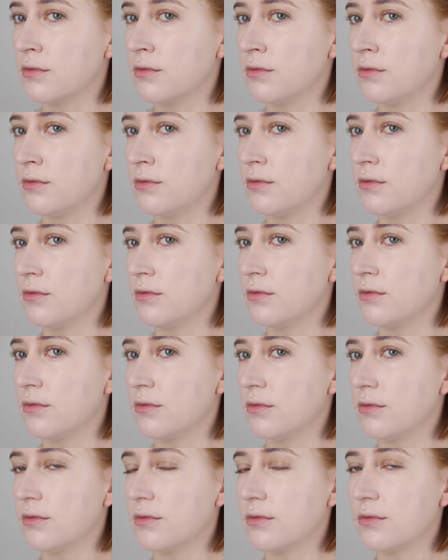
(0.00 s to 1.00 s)

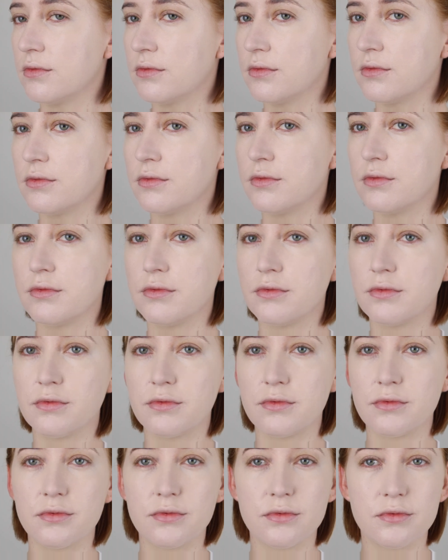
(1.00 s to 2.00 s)

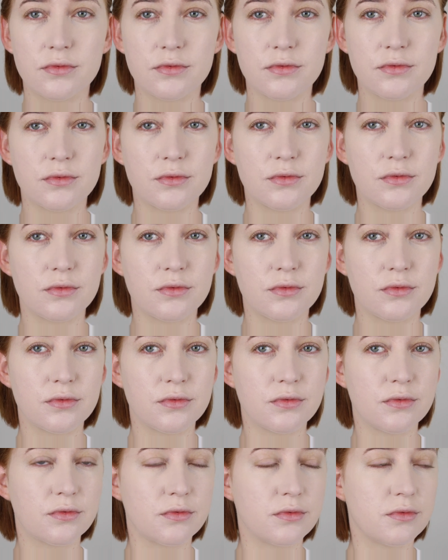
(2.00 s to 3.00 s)

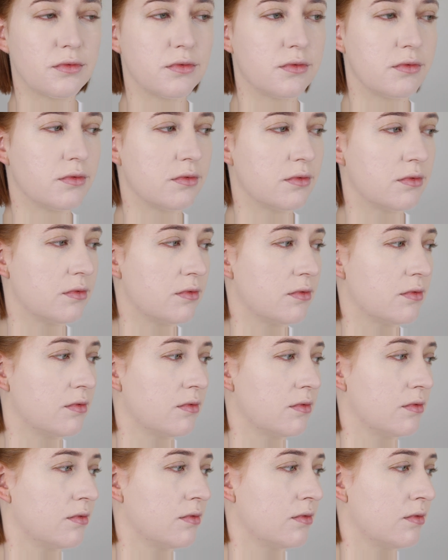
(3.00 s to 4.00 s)

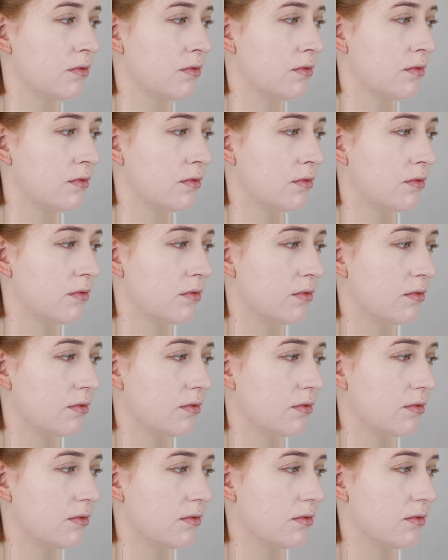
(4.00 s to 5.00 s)

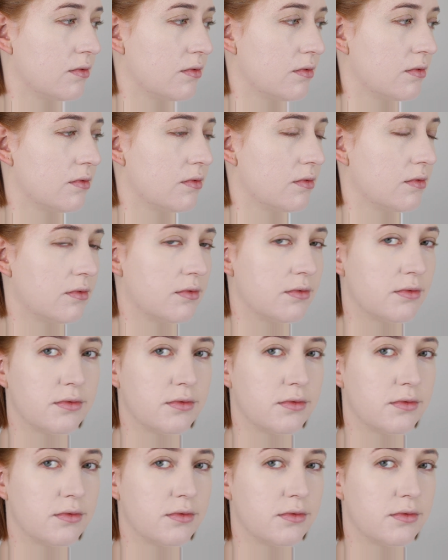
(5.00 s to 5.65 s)
Nothing is said.